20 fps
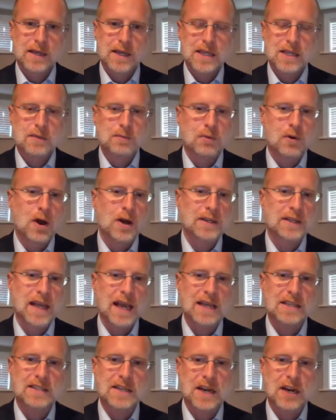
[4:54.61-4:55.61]
in the
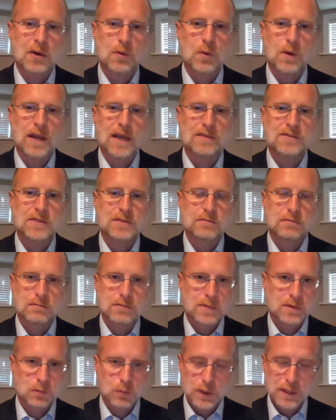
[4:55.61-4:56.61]
broadcast airwaves
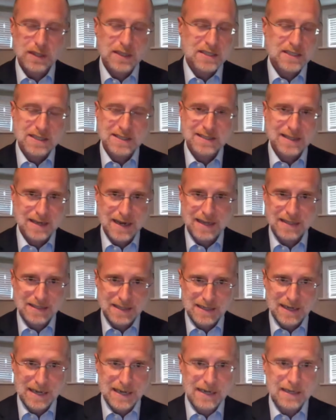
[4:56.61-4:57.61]
really since the
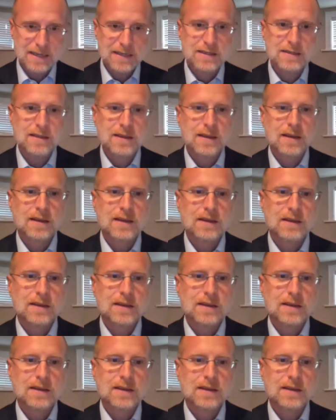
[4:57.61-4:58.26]
1980s.